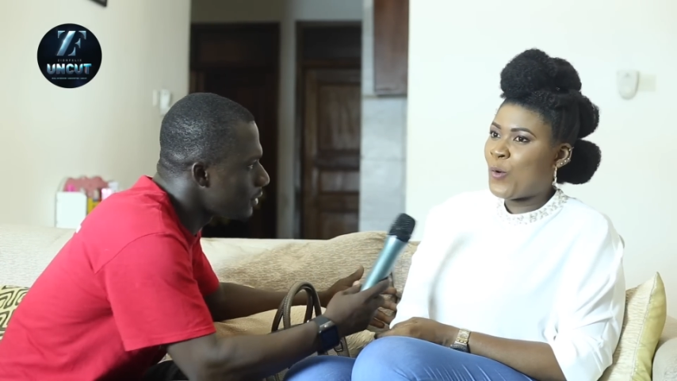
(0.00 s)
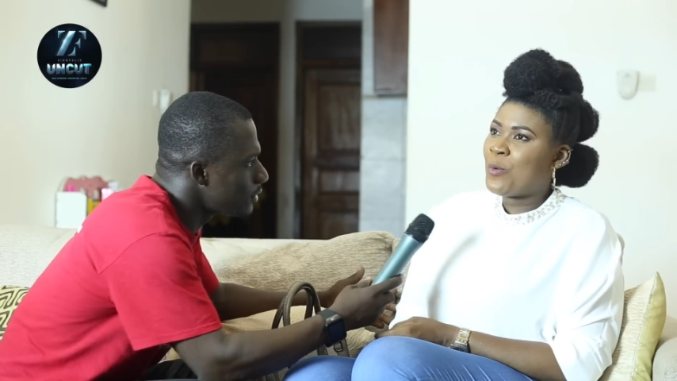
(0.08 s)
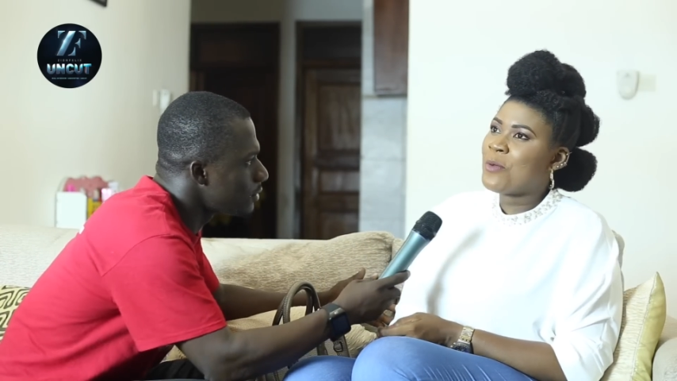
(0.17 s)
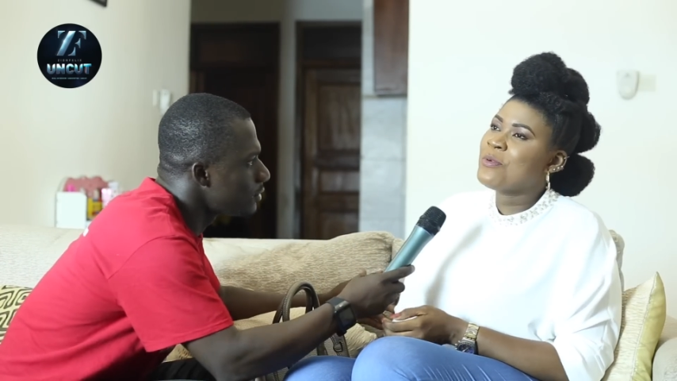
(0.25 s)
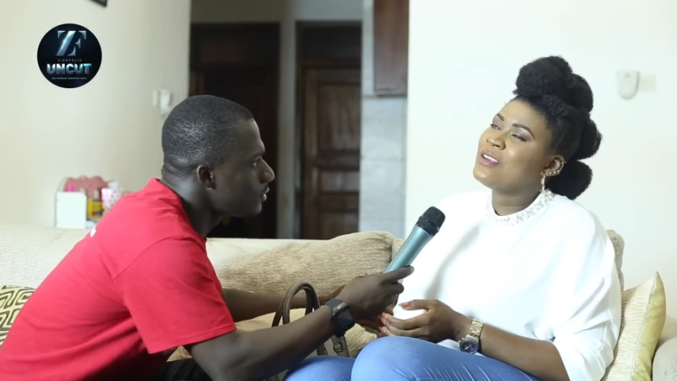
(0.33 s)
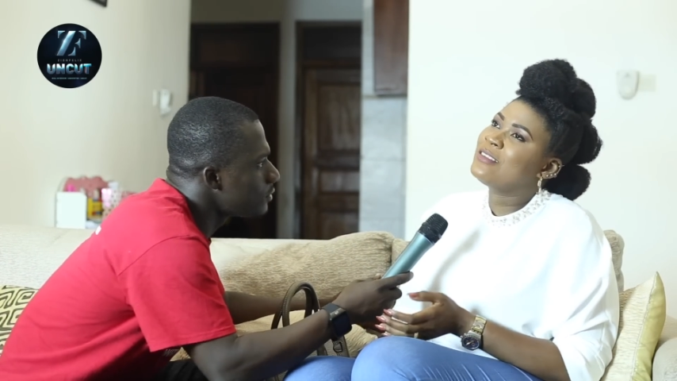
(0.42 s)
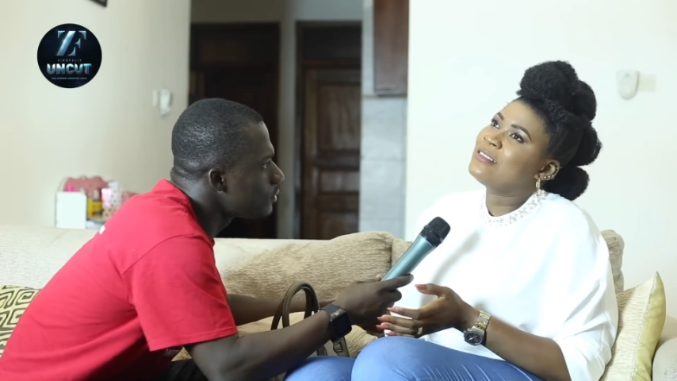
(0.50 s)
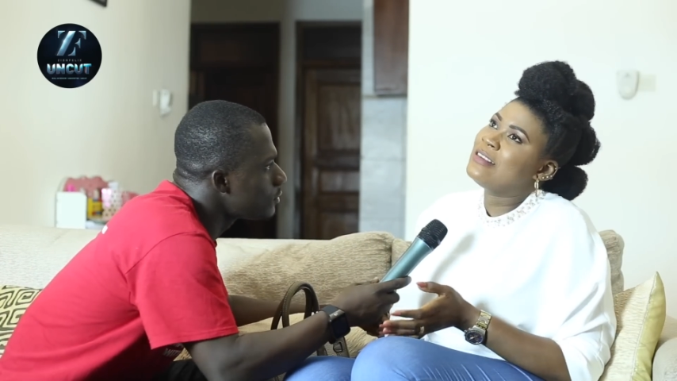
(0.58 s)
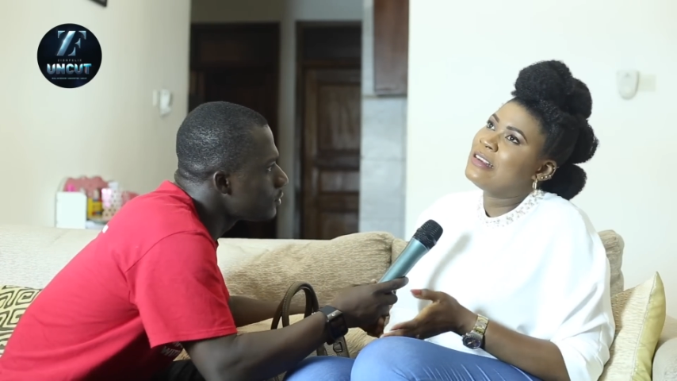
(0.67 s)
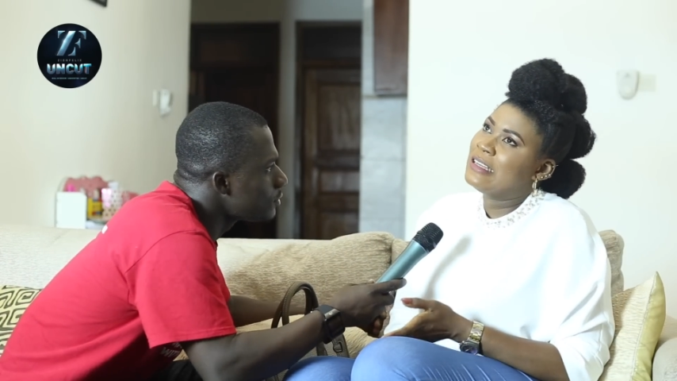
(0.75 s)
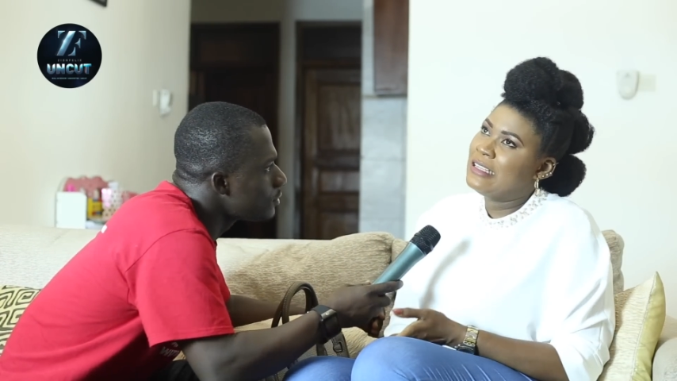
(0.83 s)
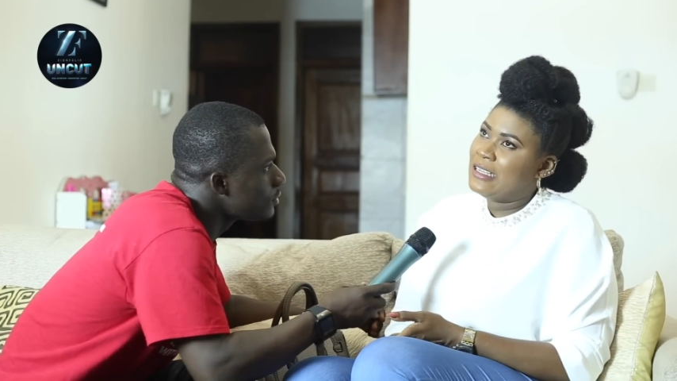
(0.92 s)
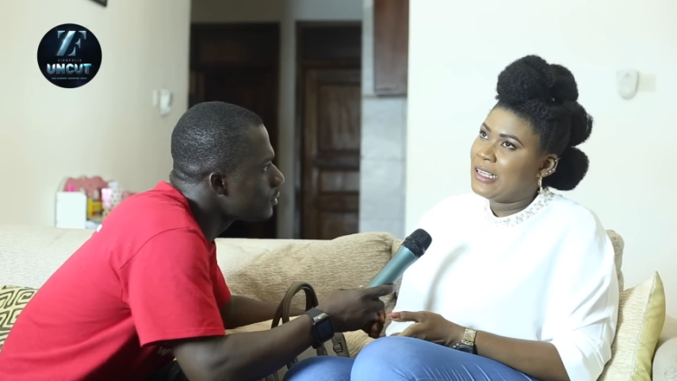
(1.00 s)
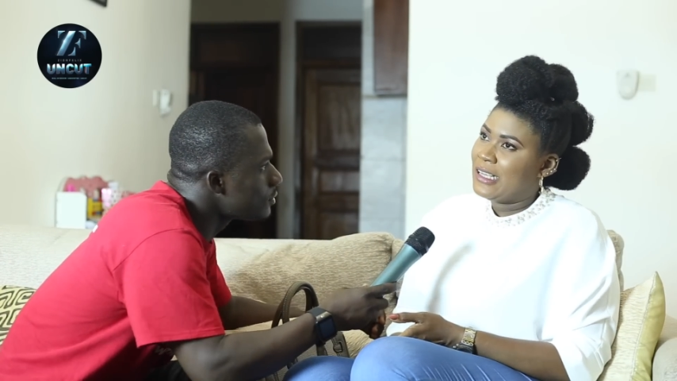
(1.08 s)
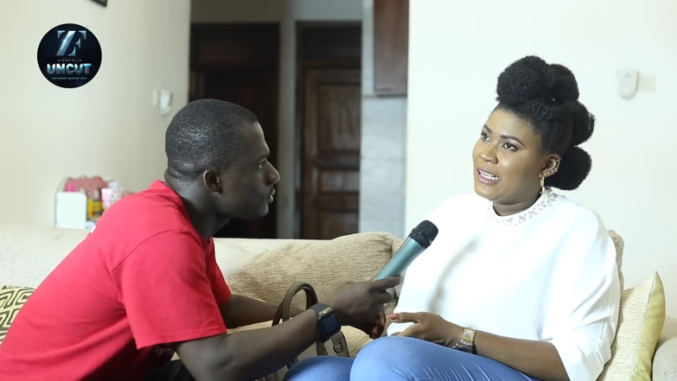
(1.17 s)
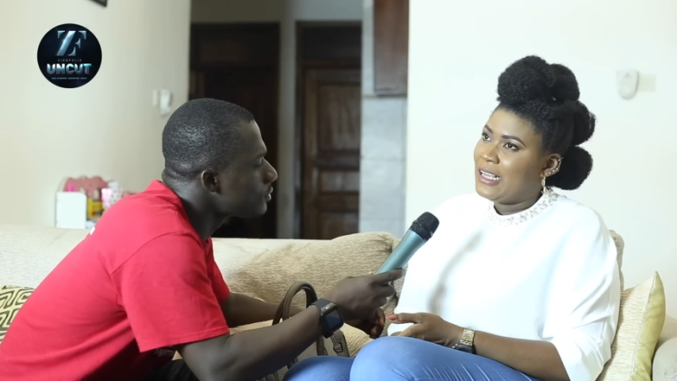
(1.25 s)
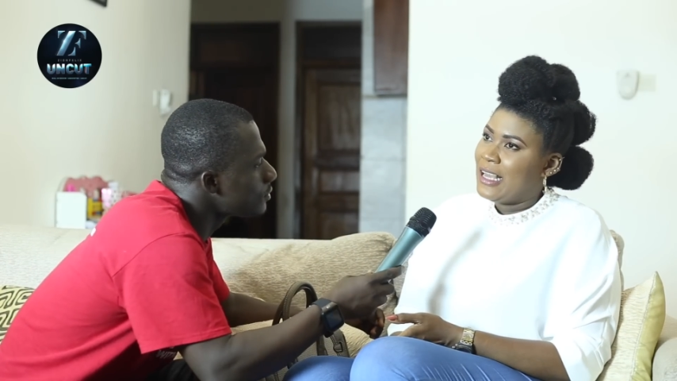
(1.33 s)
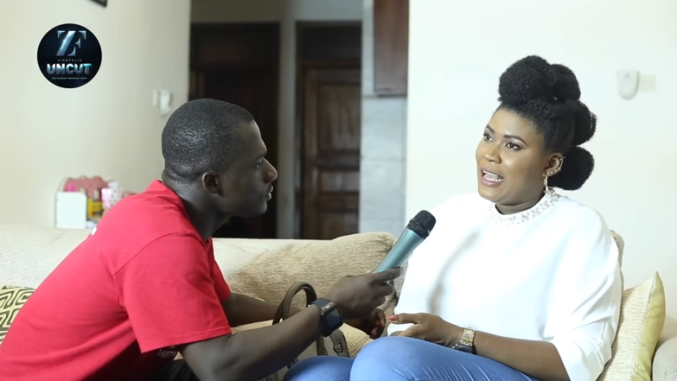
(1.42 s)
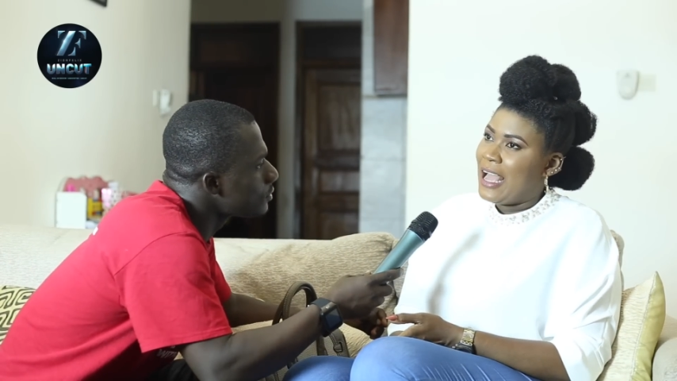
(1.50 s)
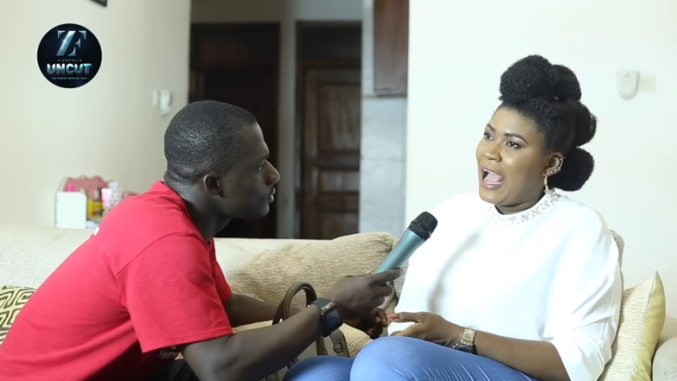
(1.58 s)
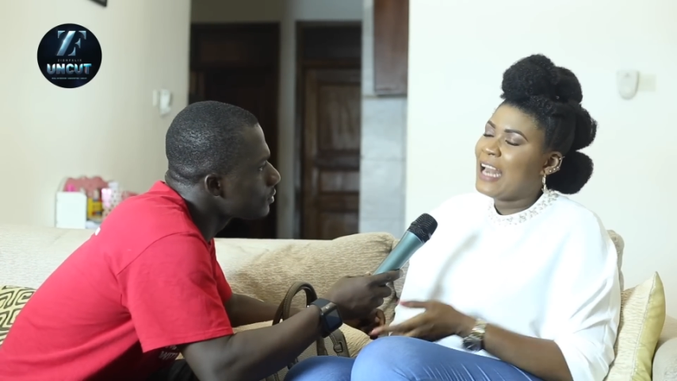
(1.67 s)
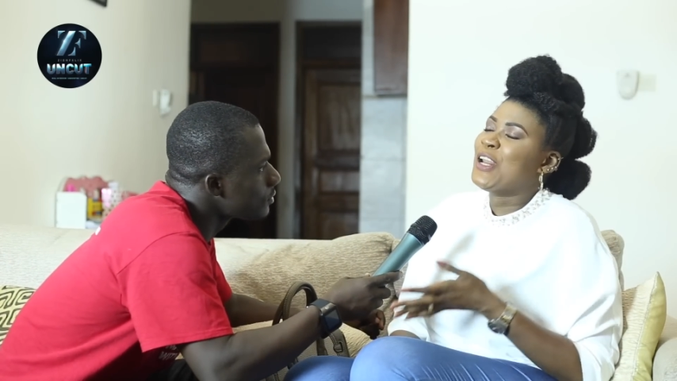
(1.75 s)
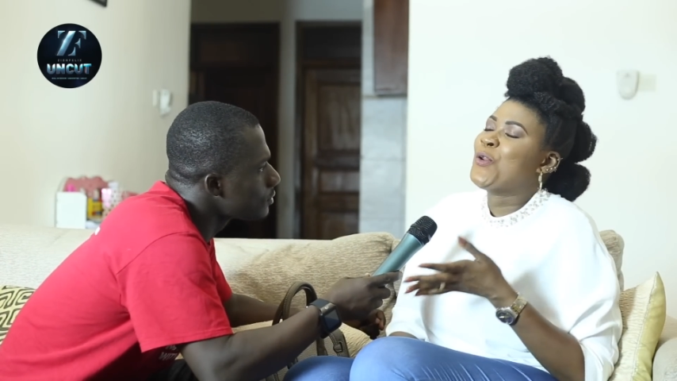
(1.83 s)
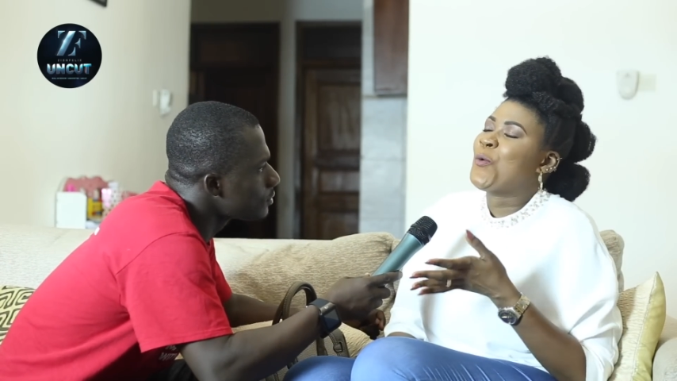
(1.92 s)
Speaker 1: Oh, baby, I see it, dear.
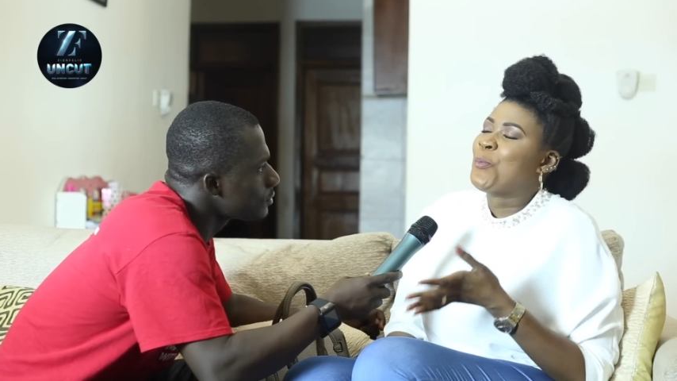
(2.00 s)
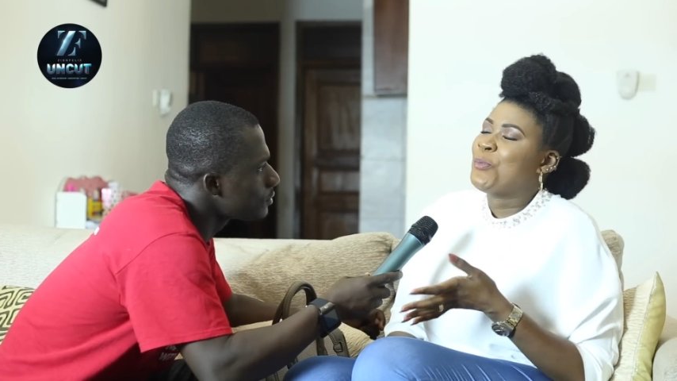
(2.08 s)
I don't know,